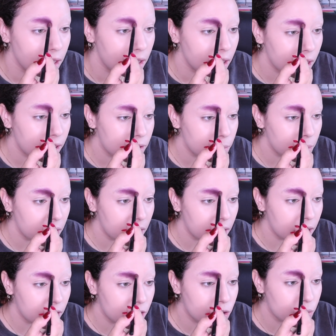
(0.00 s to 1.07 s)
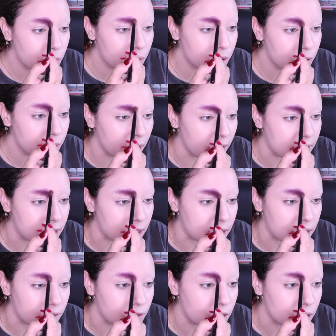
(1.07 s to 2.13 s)
that's where the true essence
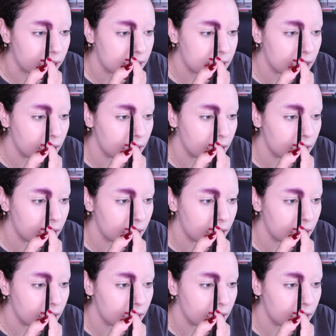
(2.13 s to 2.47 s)
of Trixie